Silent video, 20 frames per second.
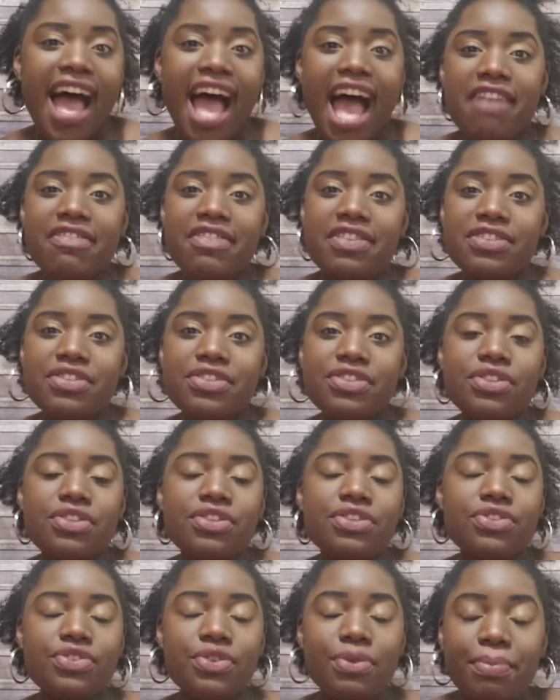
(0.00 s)
had this
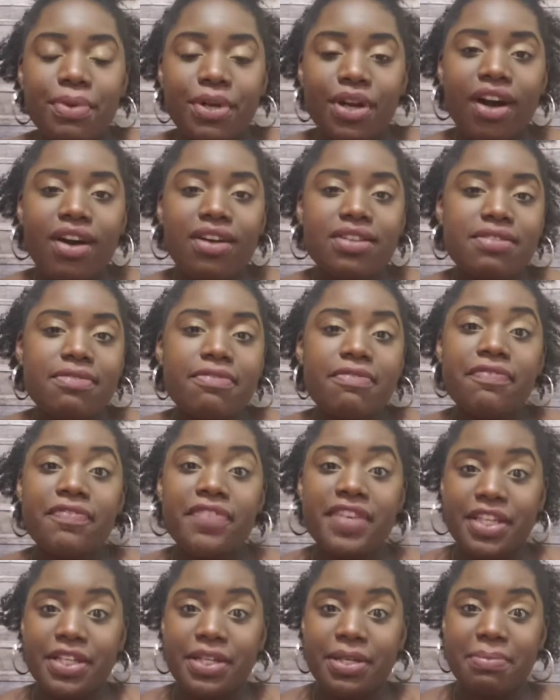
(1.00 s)
super awesome
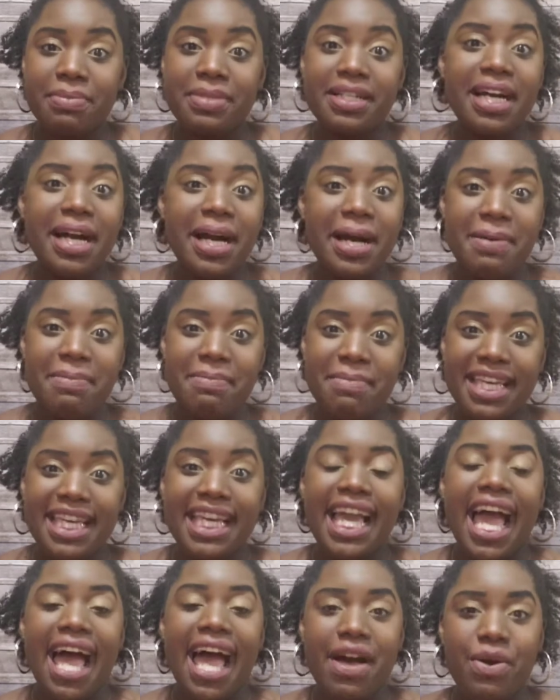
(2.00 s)
film
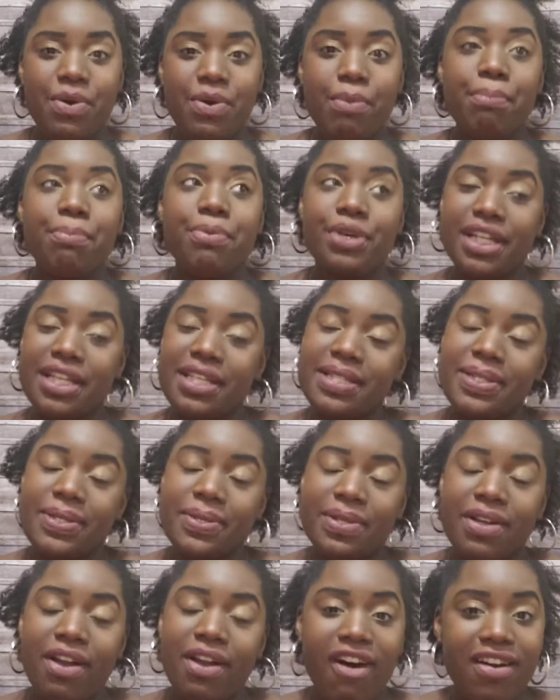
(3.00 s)
coming out pretty
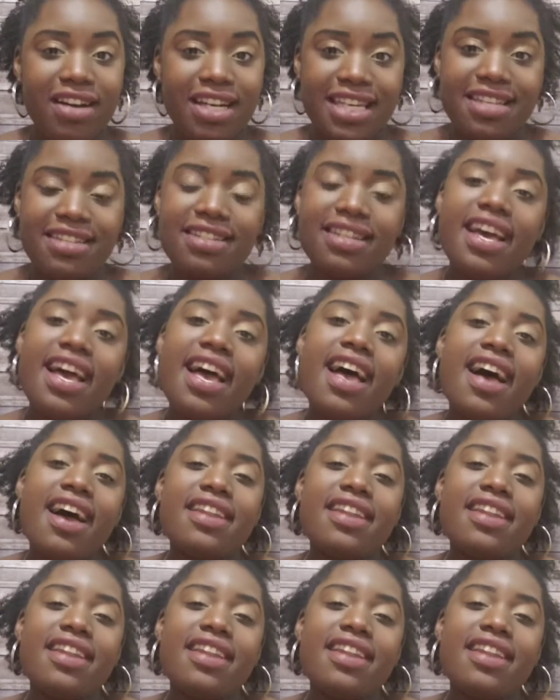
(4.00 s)
soon in August,